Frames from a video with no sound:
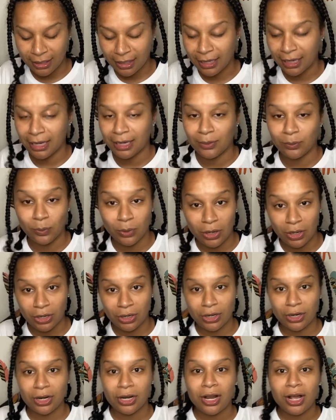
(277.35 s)
and
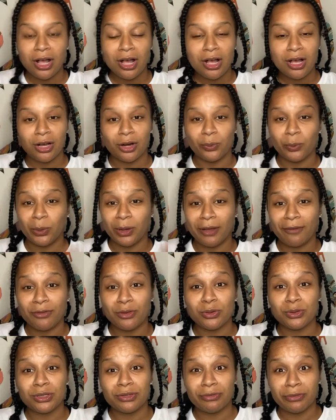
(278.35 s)
water are what I've
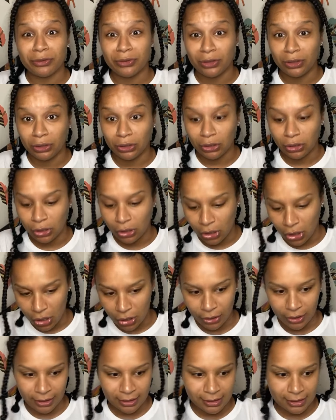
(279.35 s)
used for the
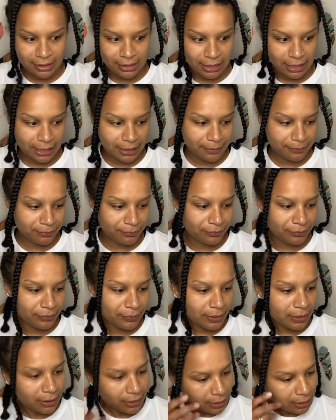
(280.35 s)
longest time.
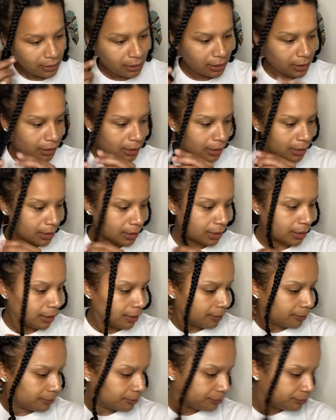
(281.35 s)

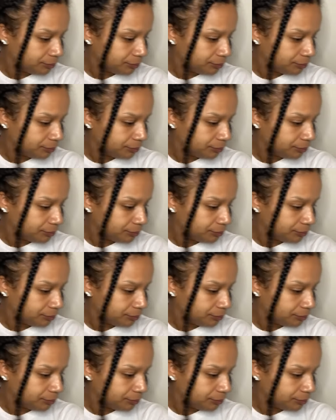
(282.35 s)
So